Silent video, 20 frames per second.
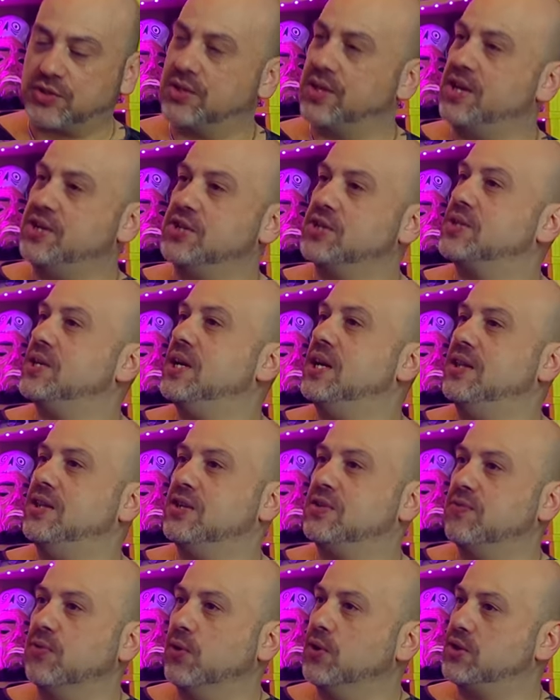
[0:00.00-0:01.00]
So they just hear
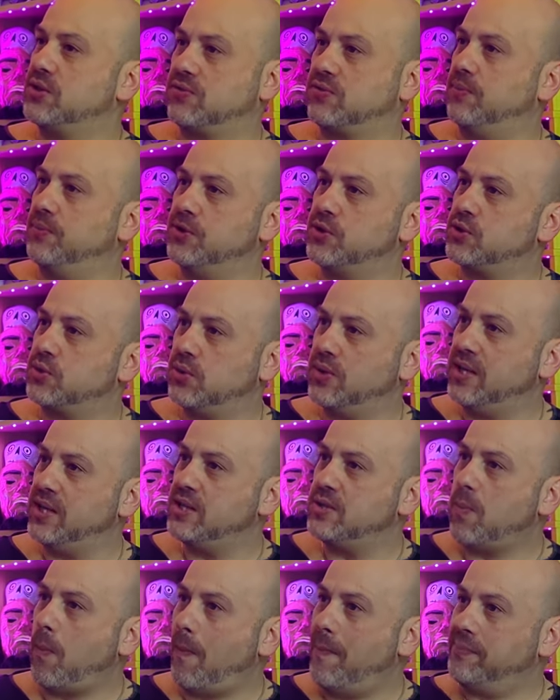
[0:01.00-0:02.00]
this voice from the
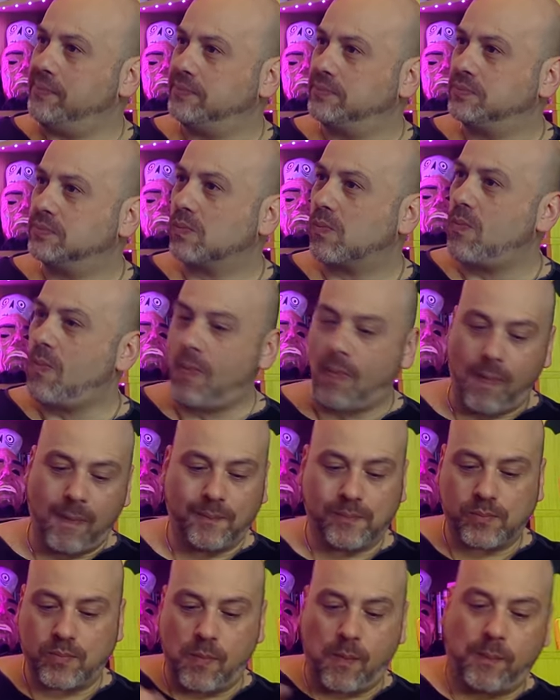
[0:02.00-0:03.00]
trees, mm-hmm.
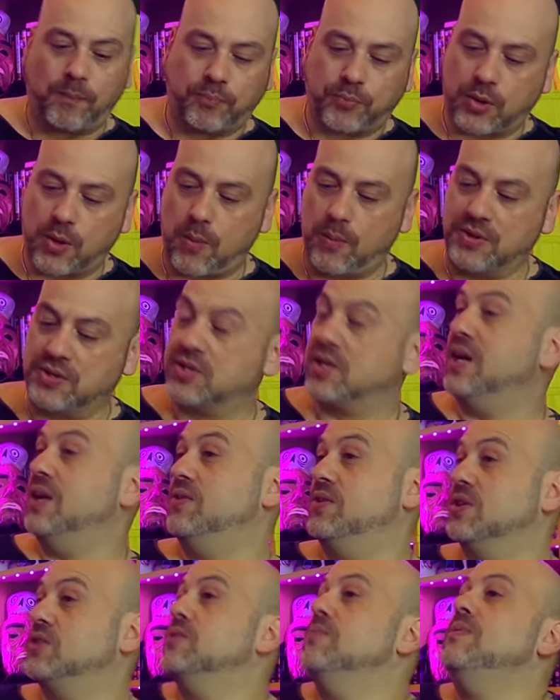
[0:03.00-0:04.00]
which
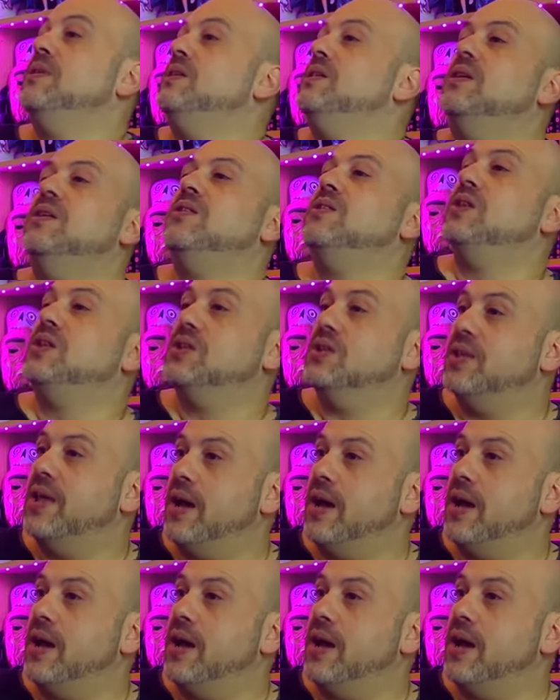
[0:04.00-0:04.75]
again doesn't mean anything to